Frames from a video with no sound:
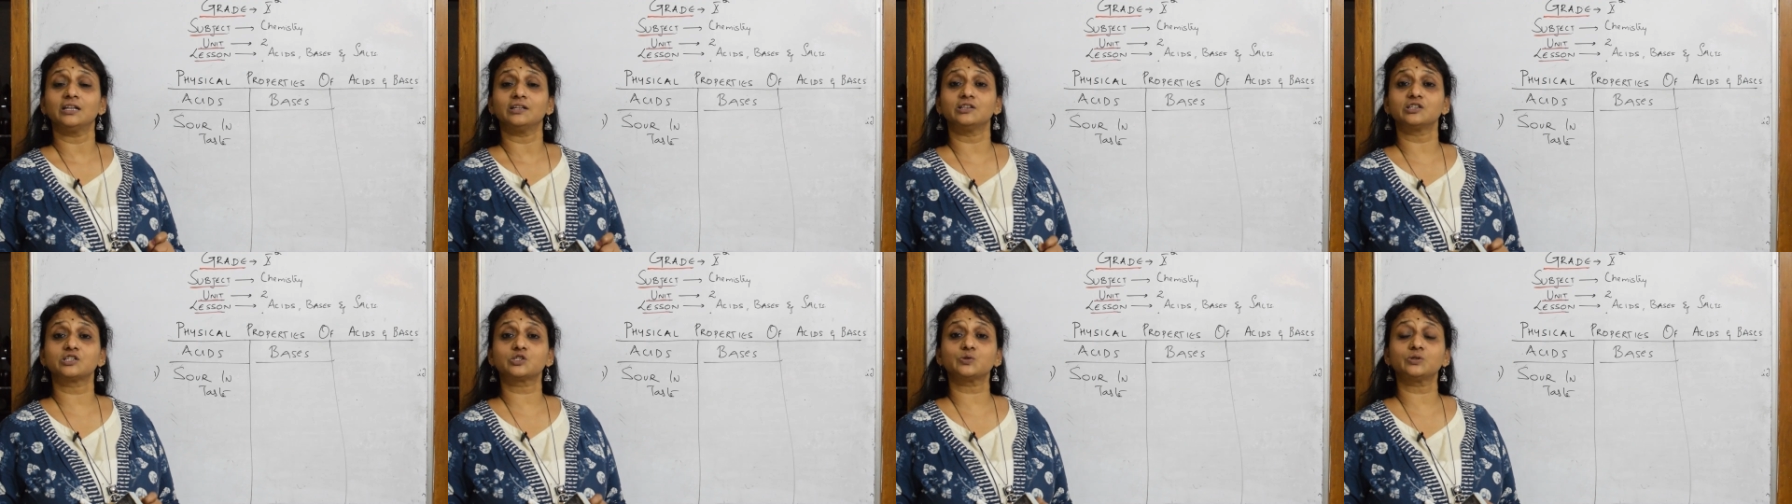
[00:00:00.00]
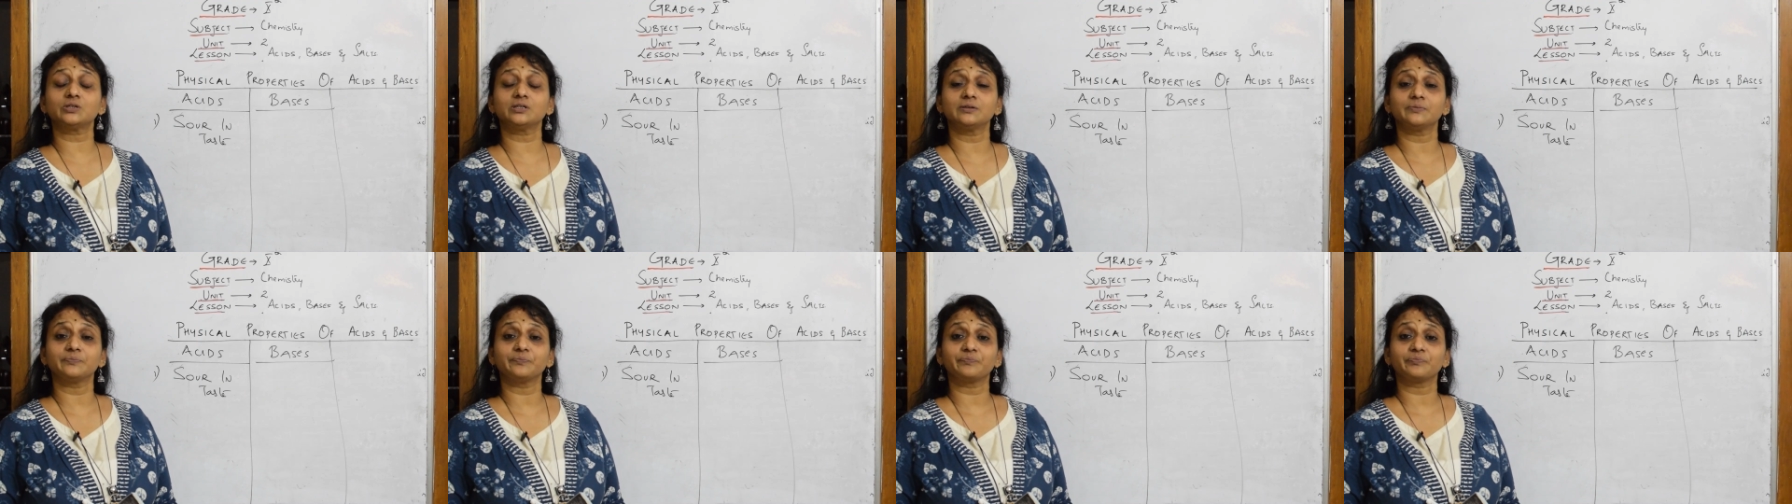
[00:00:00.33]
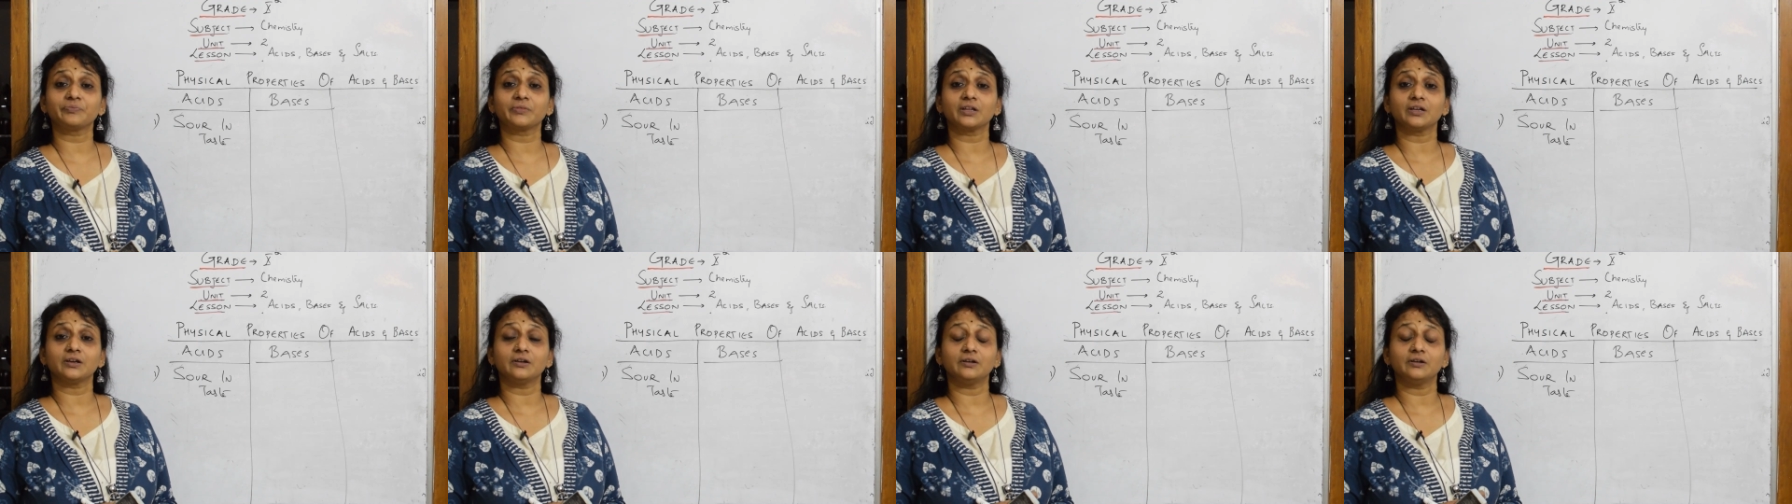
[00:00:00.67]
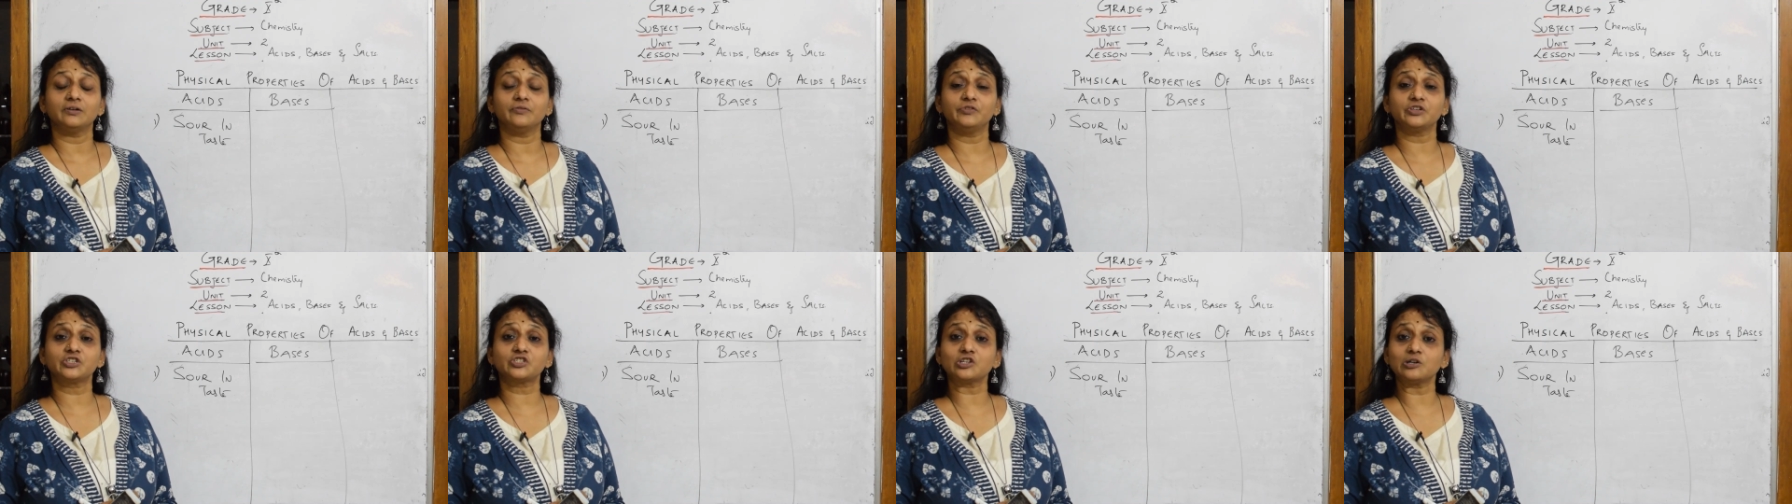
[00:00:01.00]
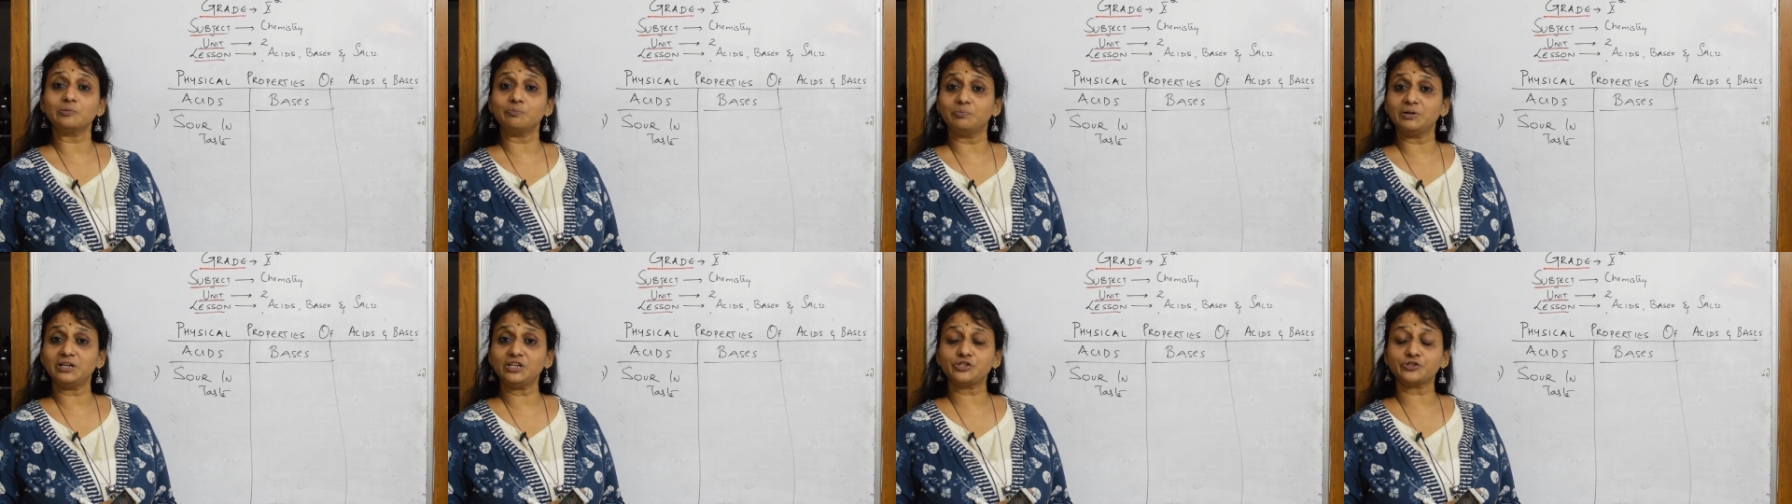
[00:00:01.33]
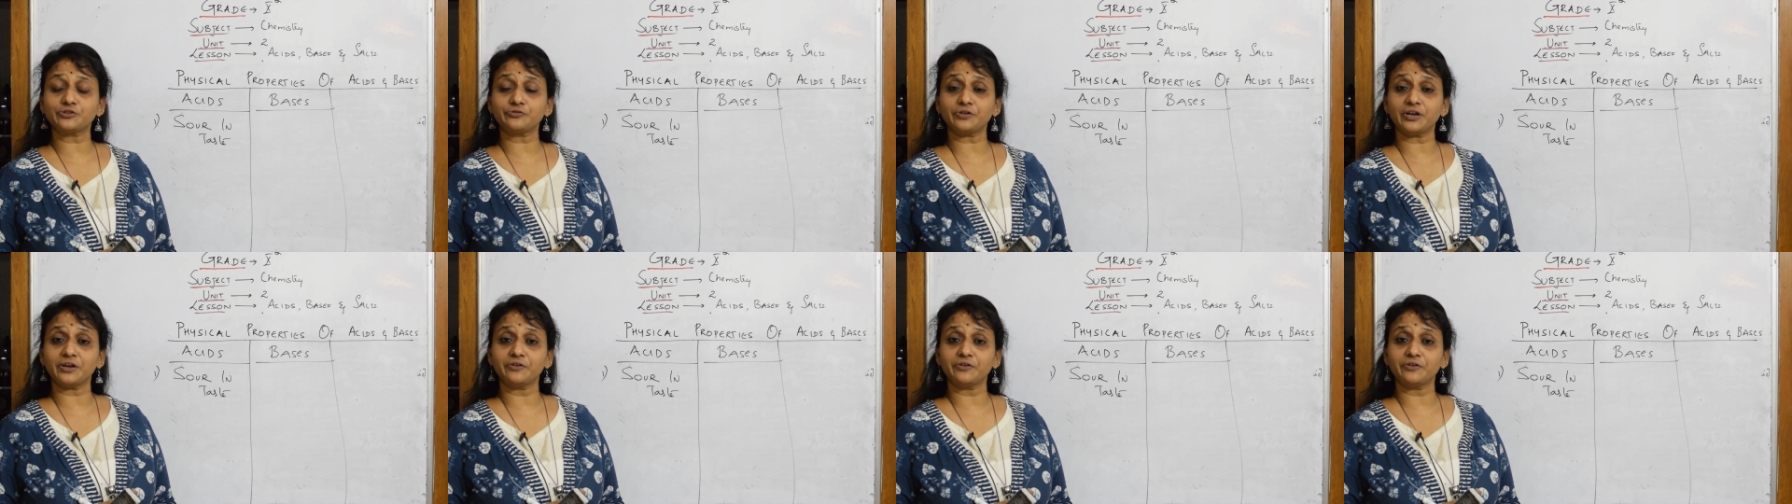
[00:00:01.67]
this one which will bleach of